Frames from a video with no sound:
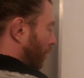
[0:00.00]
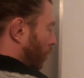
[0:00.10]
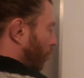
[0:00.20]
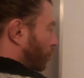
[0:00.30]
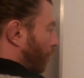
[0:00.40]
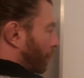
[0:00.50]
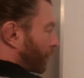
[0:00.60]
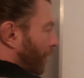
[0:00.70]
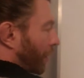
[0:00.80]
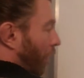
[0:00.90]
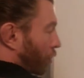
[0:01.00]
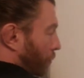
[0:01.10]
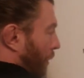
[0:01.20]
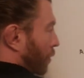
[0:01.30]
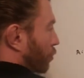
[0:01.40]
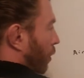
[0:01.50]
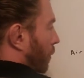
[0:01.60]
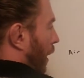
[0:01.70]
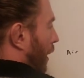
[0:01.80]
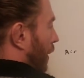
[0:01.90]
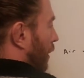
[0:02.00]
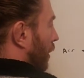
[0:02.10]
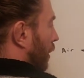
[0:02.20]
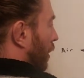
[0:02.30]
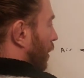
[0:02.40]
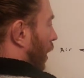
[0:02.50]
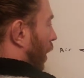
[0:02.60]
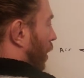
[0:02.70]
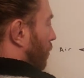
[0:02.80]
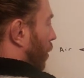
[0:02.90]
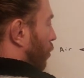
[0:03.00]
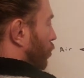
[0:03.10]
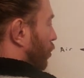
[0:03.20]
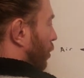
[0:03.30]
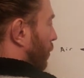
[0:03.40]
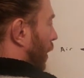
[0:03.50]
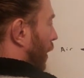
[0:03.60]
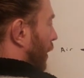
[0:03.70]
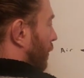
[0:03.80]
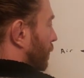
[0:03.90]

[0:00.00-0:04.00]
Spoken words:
which represent our spiritual body, our emotional body,